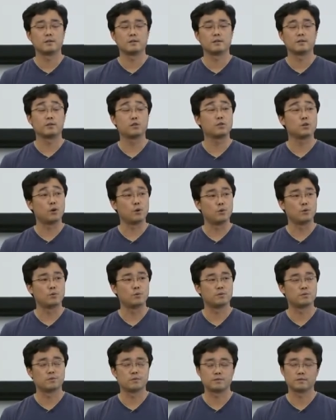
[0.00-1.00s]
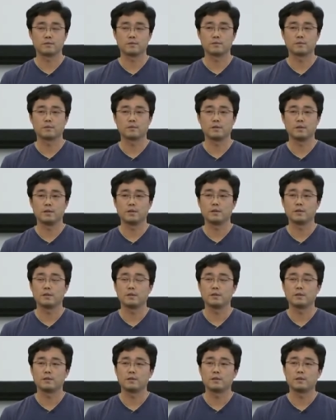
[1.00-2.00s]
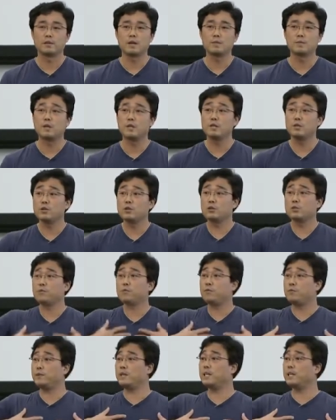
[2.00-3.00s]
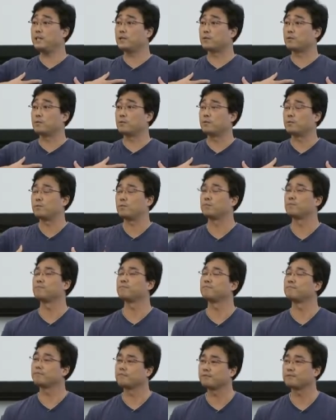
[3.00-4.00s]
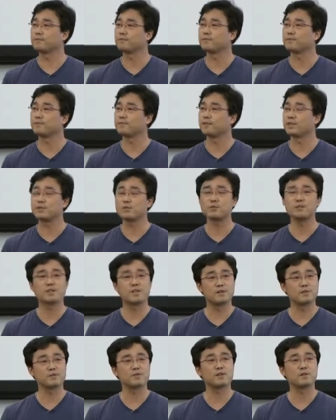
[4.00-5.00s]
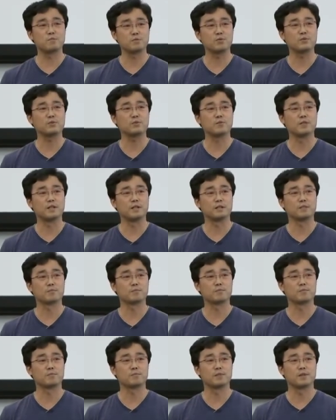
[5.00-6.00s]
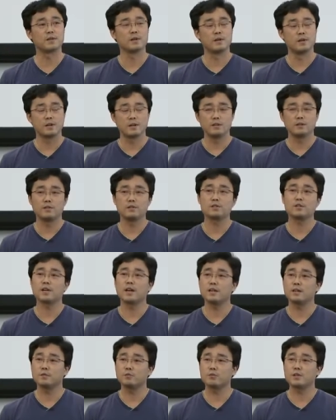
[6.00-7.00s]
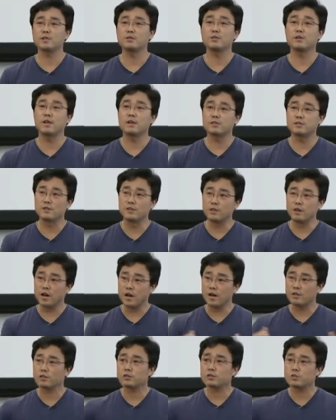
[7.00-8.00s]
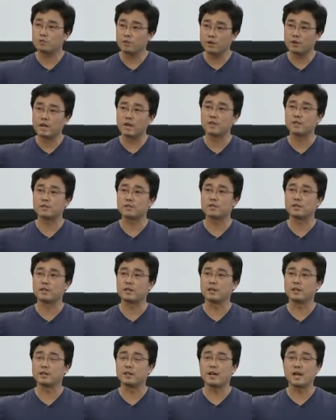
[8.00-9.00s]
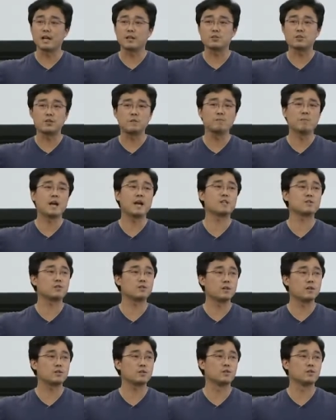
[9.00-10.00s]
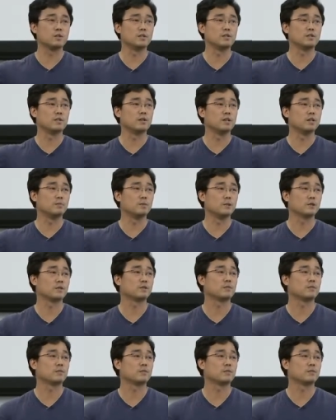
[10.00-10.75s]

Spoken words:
The show. I mean, you could feel that your skills are improving. This kind of gesture has the largest variety, and your imagination is the limit.